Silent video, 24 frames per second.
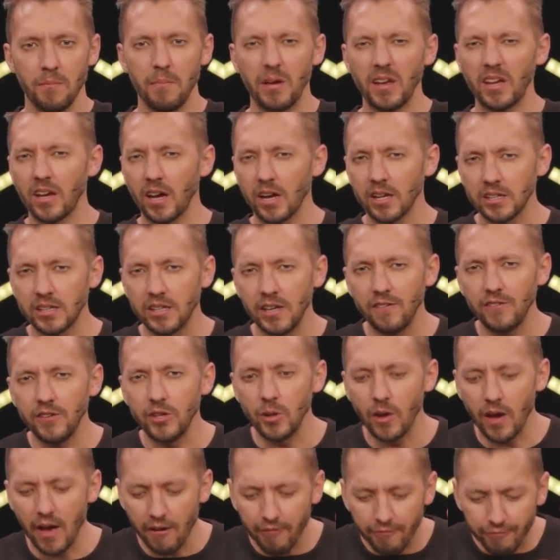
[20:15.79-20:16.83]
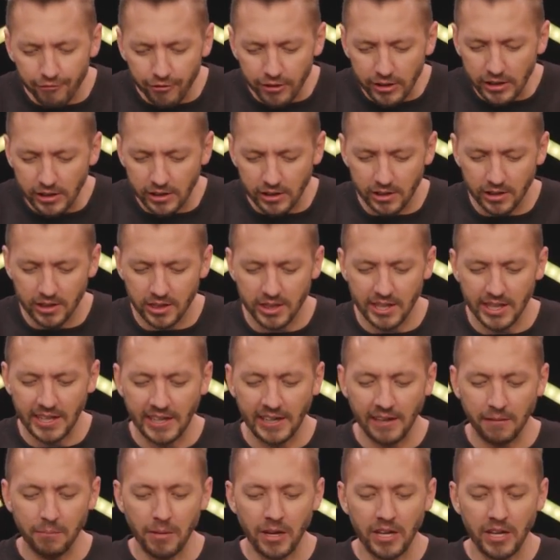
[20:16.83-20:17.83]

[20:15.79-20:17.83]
May God give you every good thing.